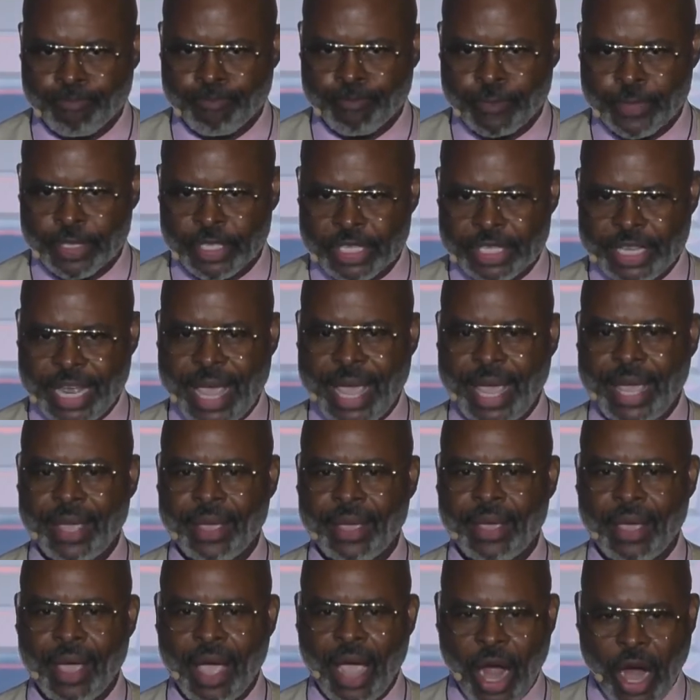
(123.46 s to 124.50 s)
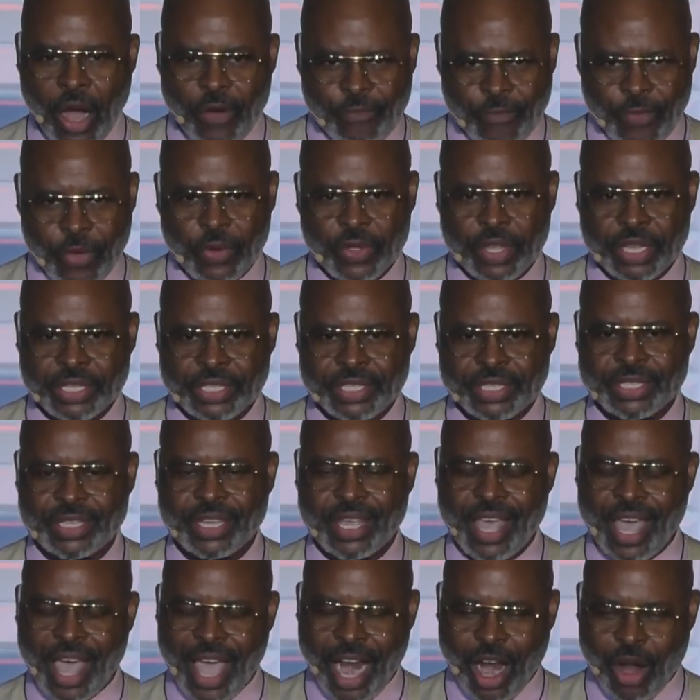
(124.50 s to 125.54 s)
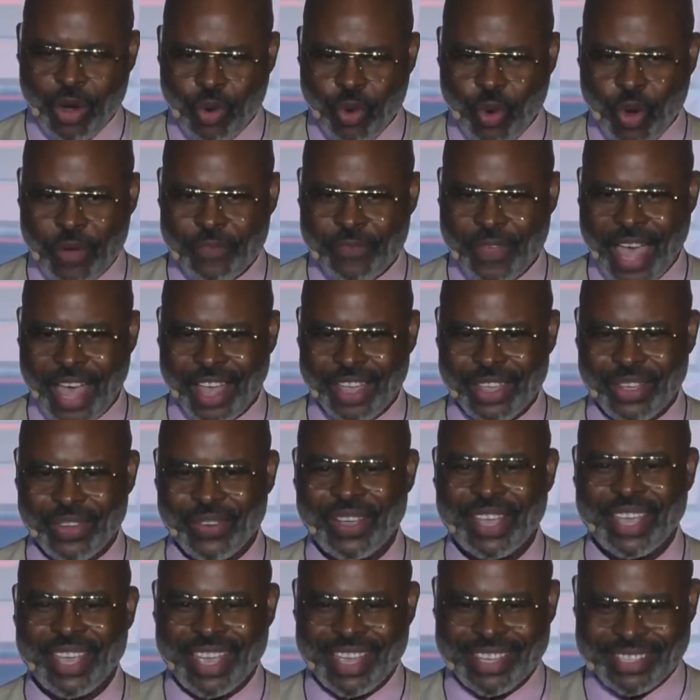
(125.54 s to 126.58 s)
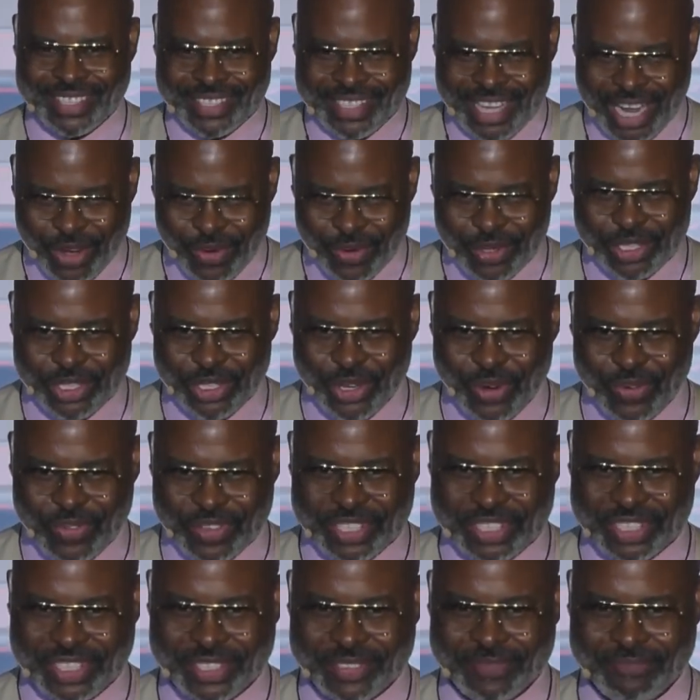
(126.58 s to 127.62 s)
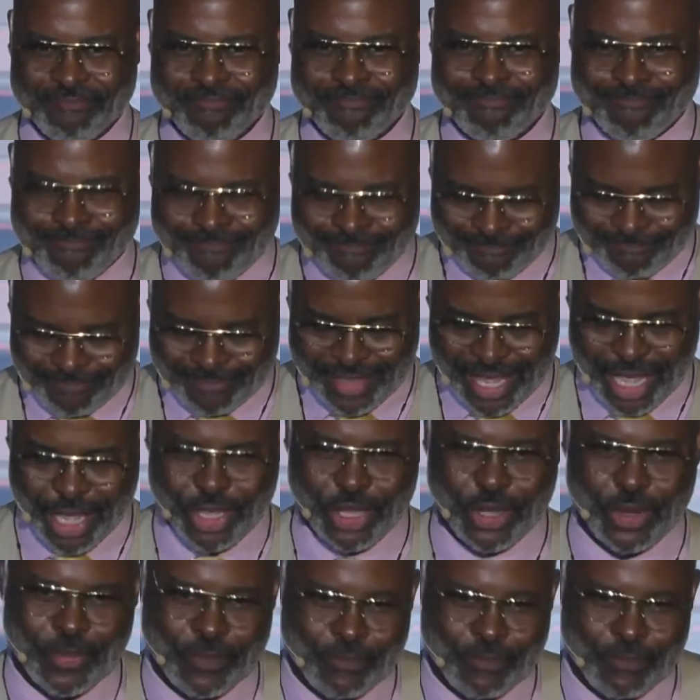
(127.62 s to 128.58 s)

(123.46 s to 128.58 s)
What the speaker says: Today, our focus and our core value is sacred service. Thank you.